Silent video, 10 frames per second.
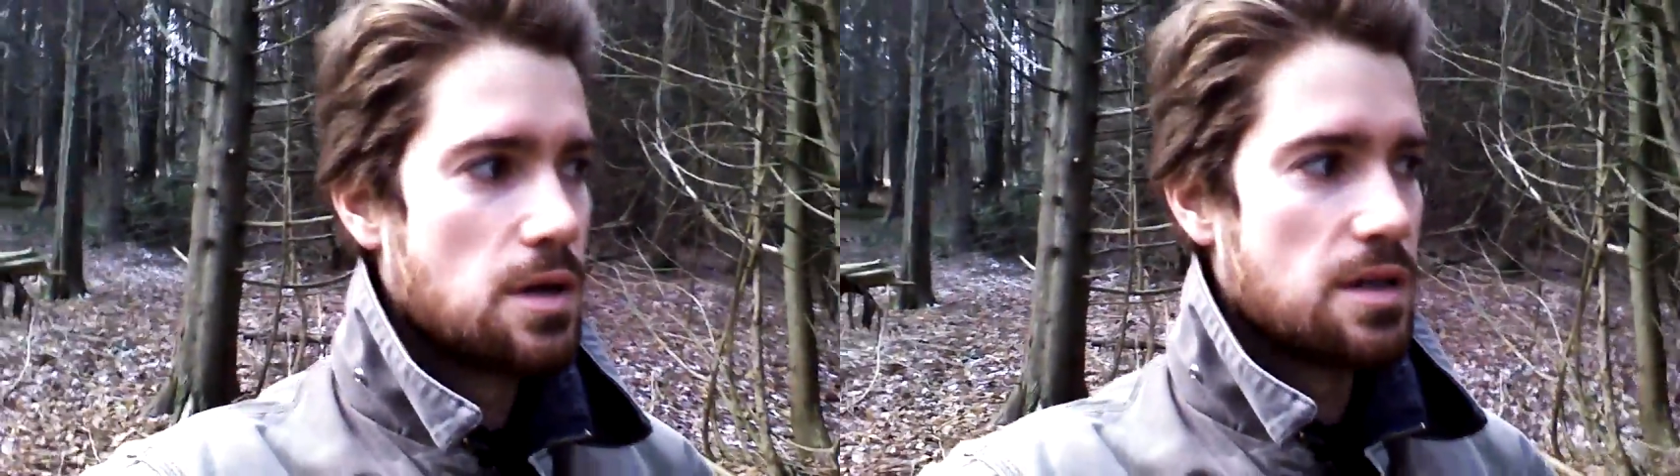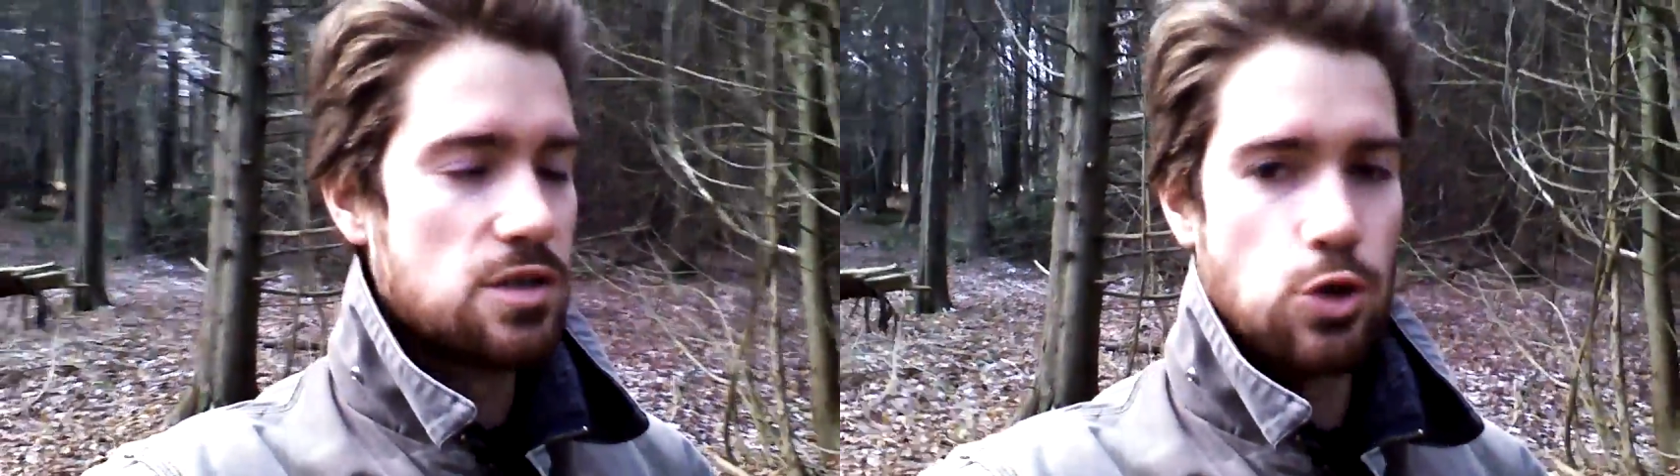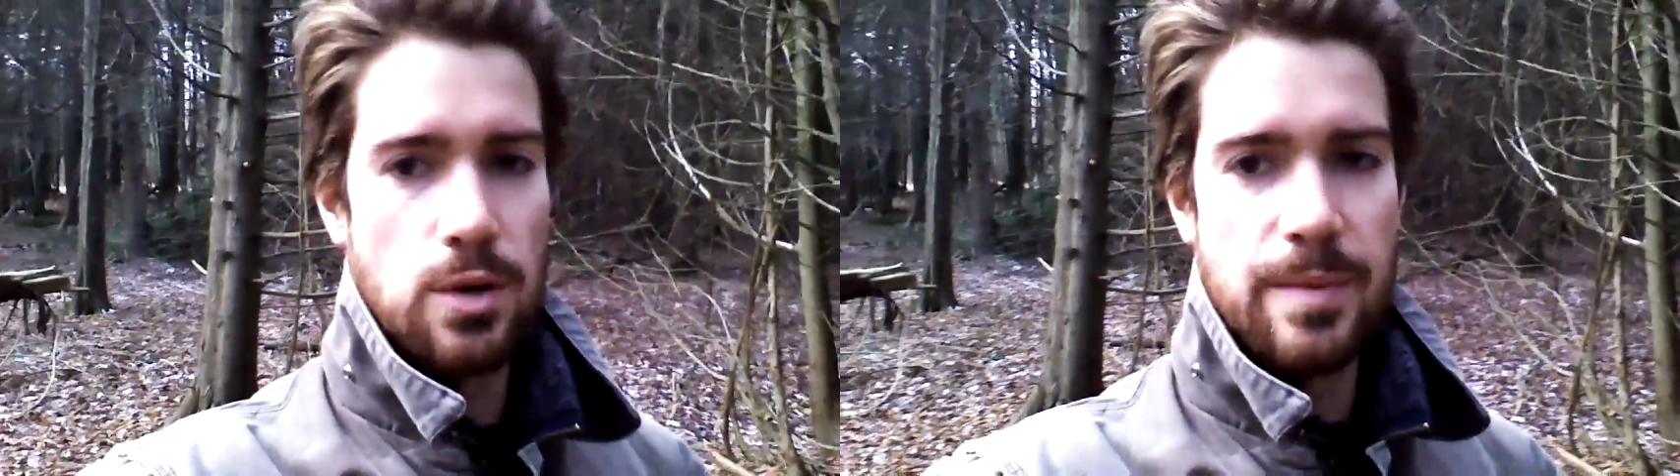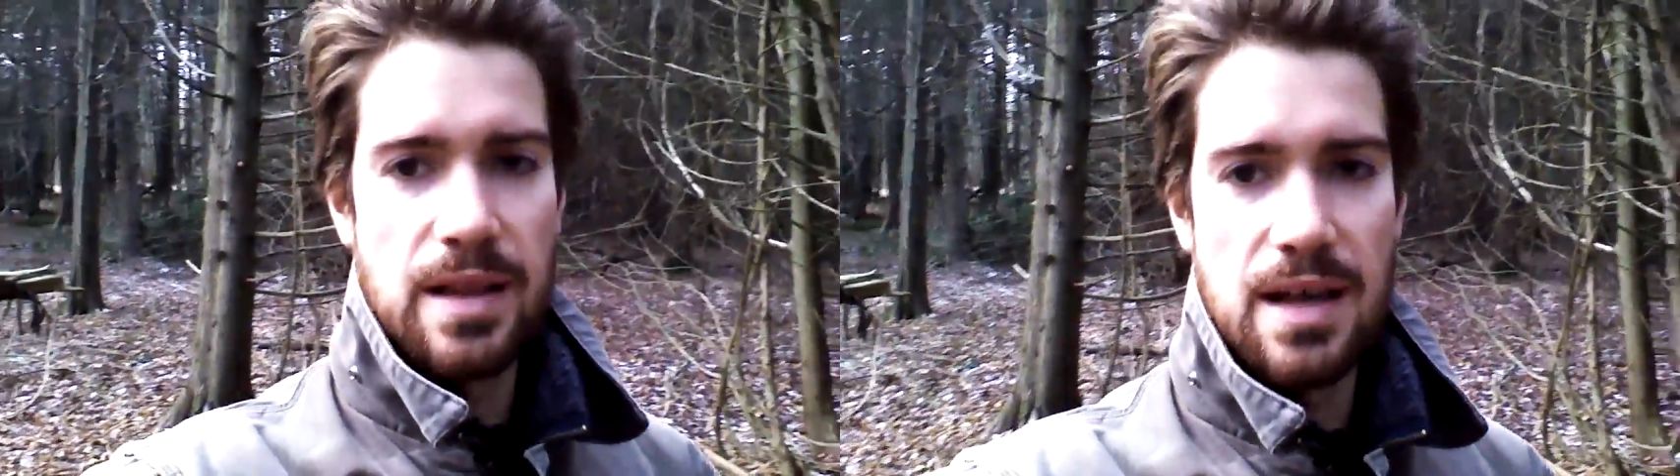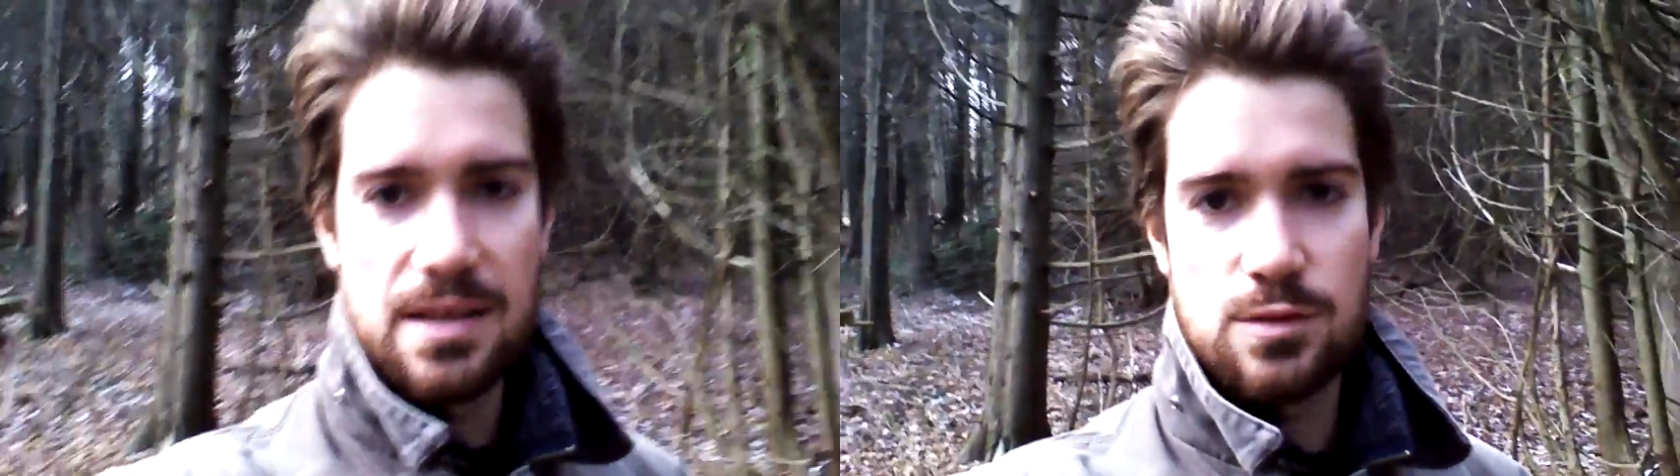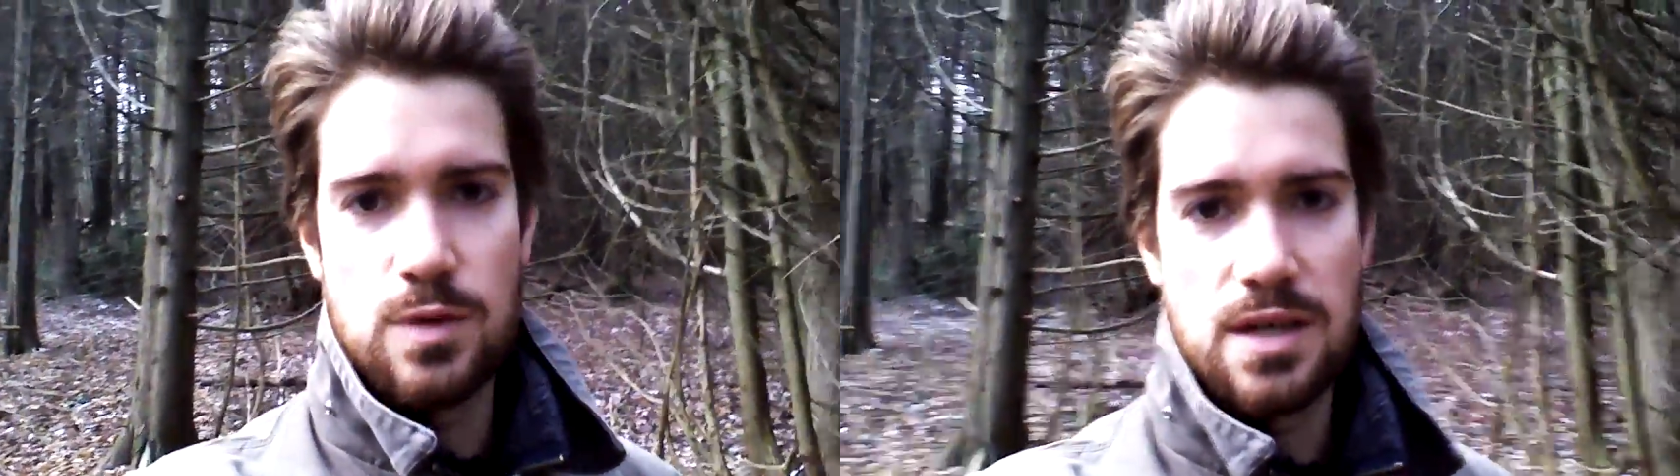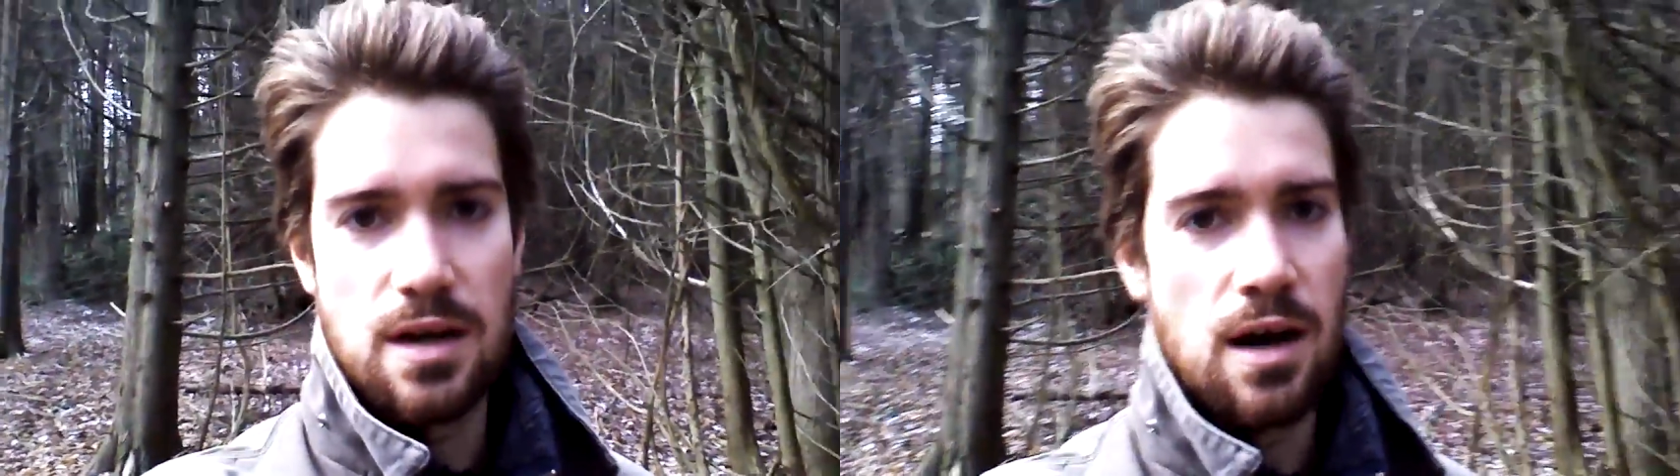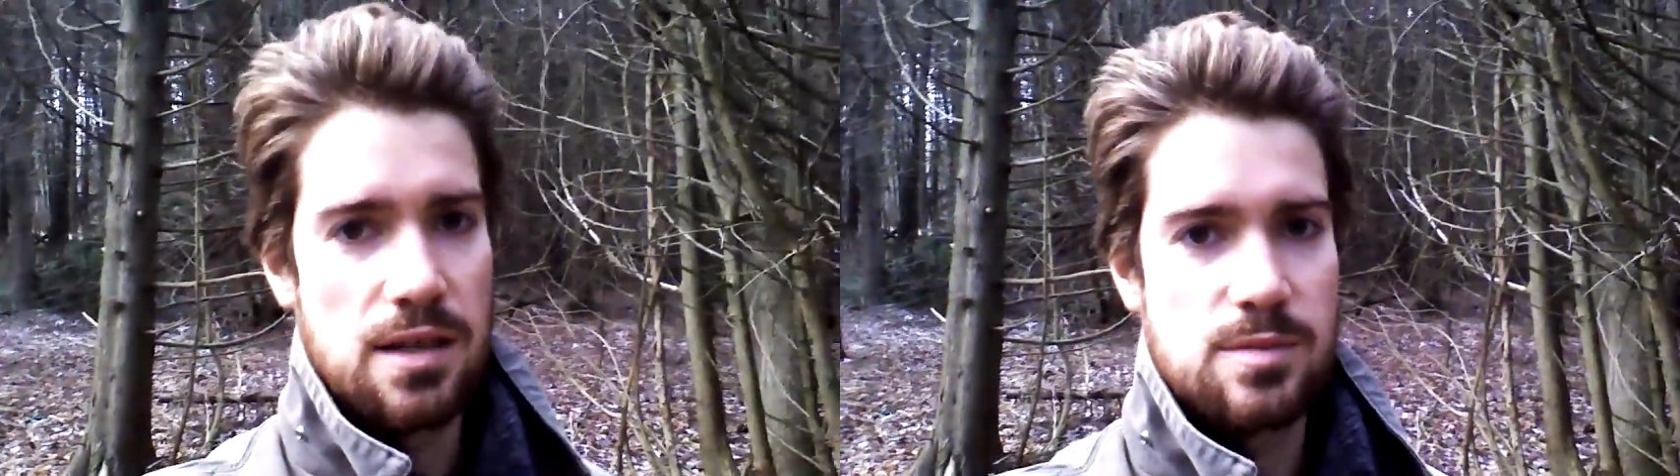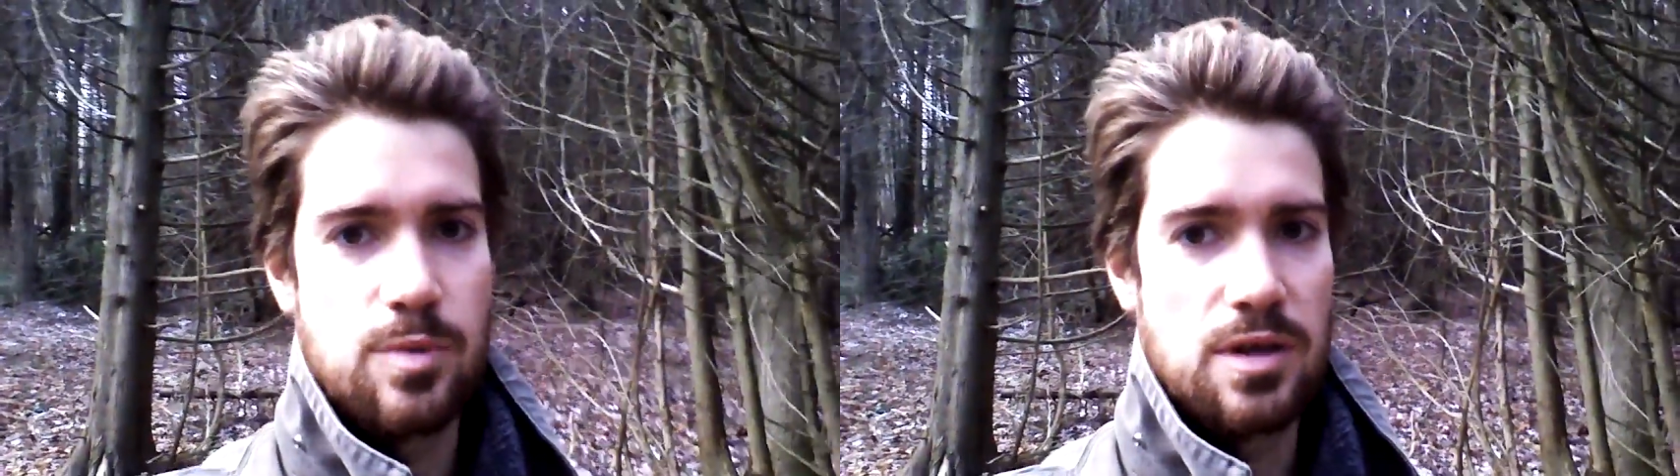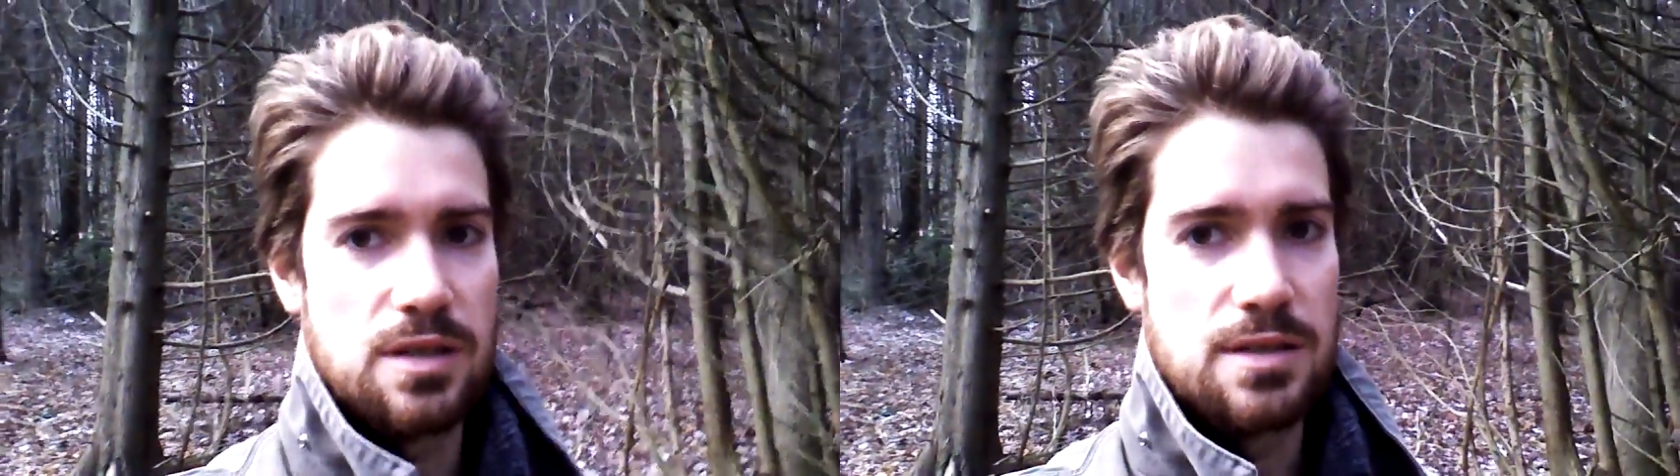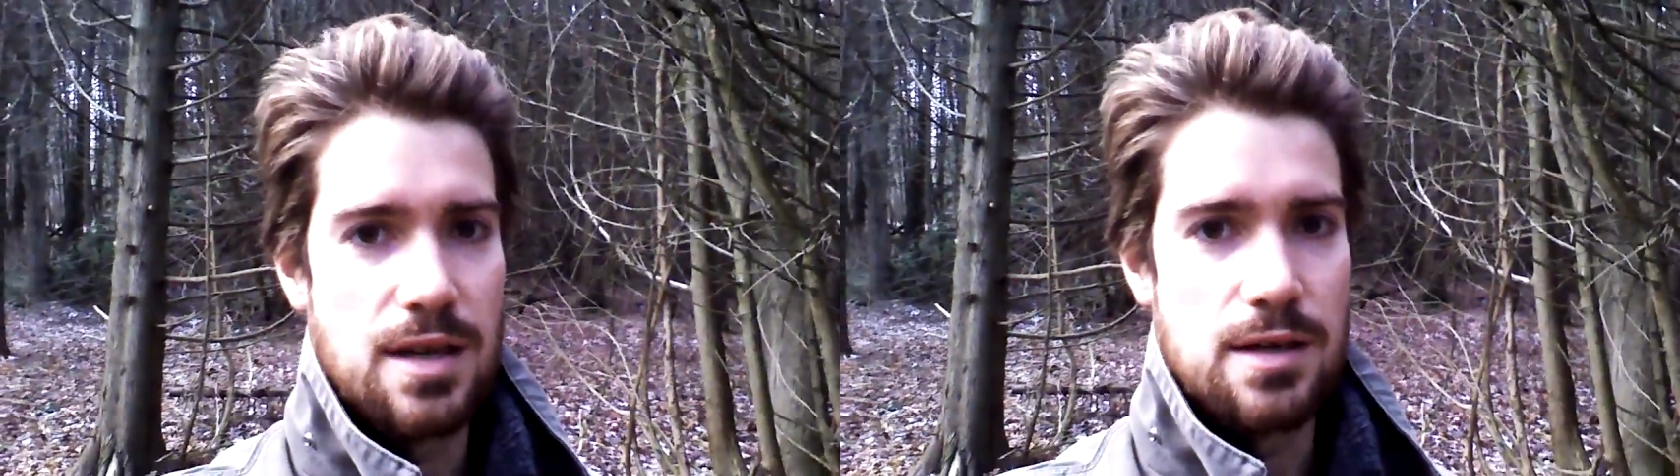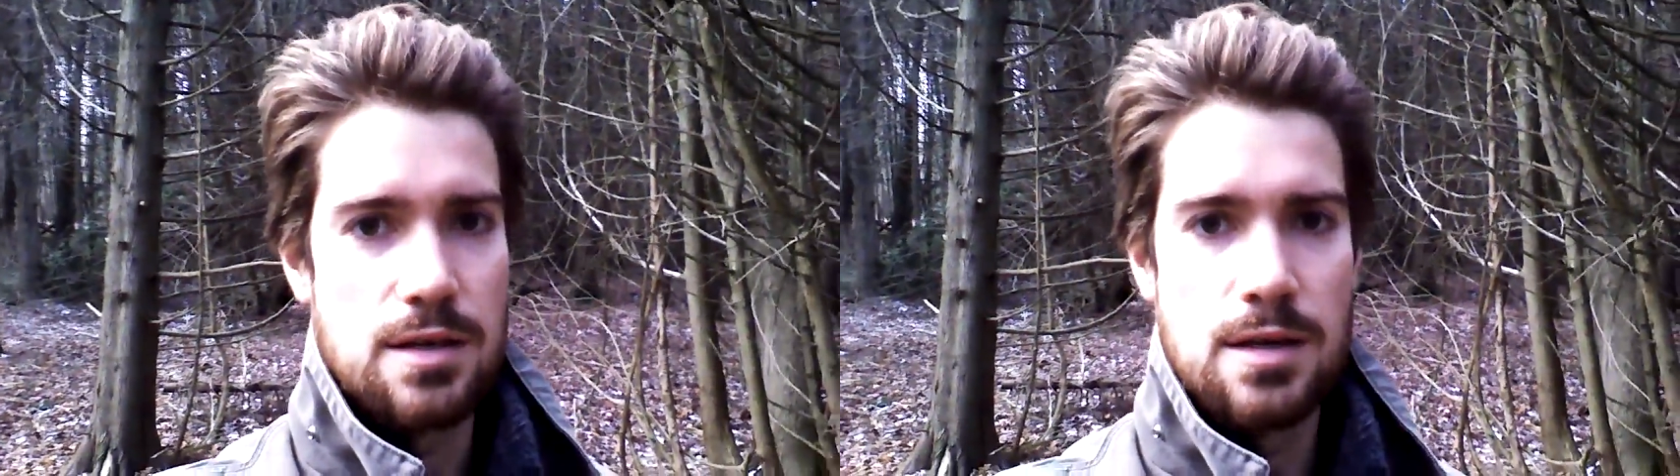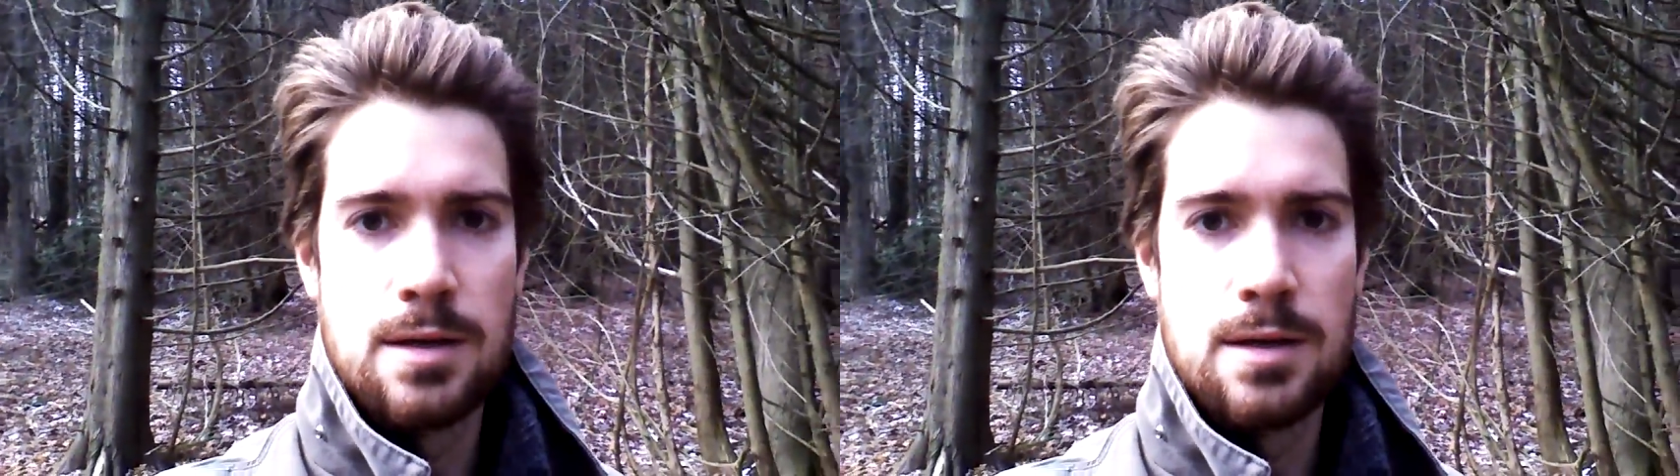enjoy my last week in Hot Springs and